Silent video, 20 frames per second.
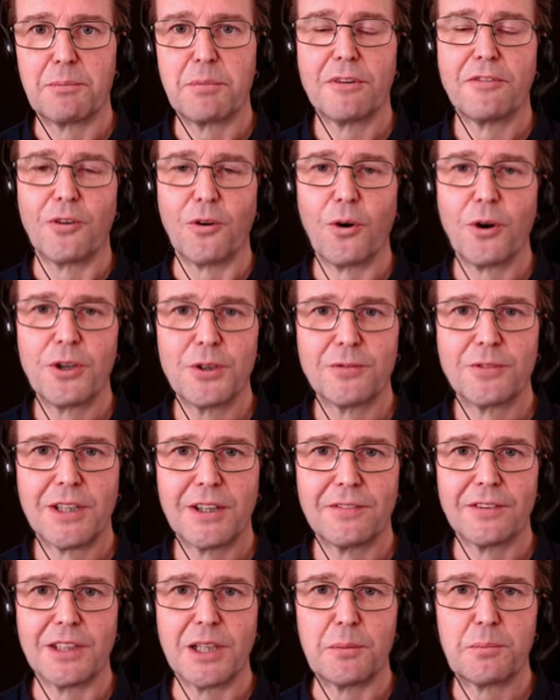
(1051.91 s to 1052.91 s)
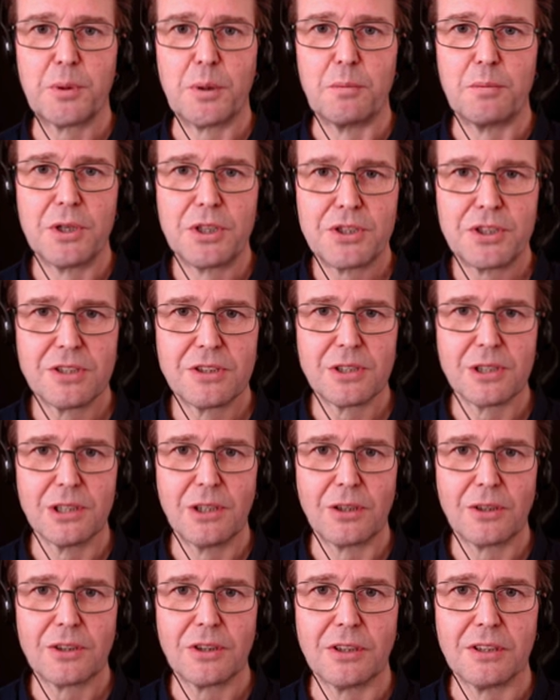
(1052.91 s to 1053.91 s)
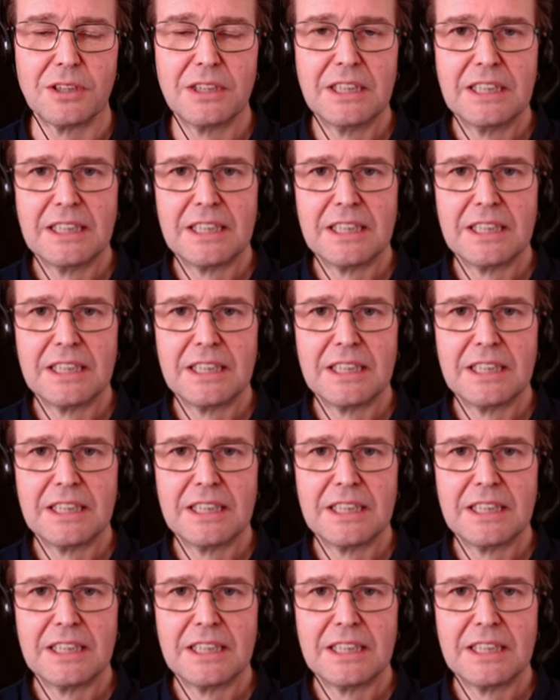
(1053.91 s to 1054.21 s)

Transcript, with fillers: before you've given it permission to lock on.